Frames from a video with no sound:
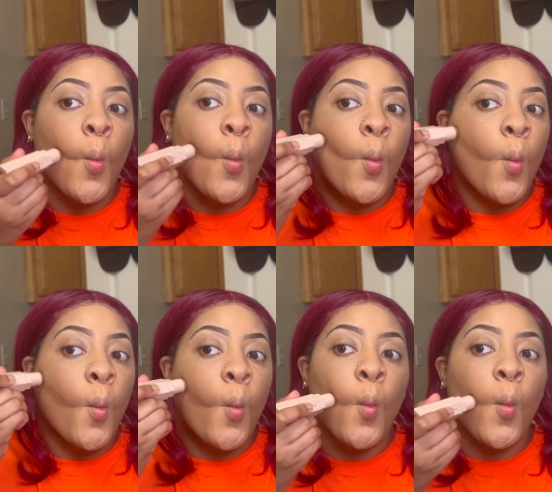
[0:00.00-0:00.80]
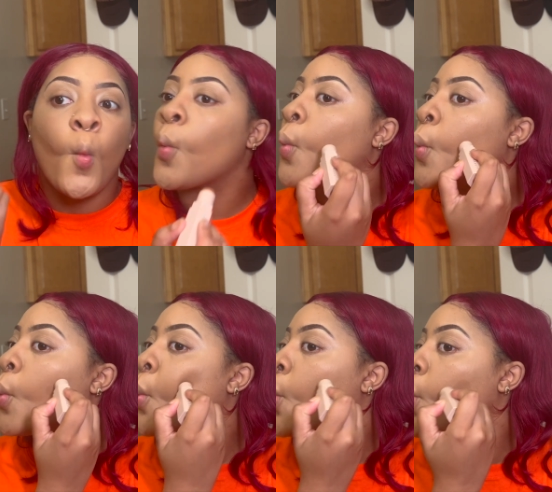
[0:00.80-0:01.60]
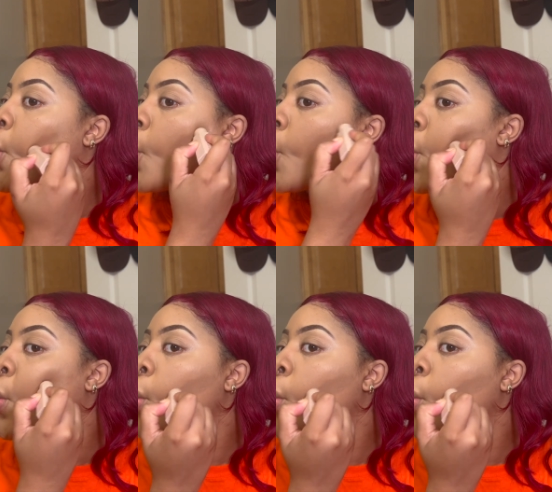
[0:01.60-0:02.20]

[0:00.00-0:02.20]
contour stick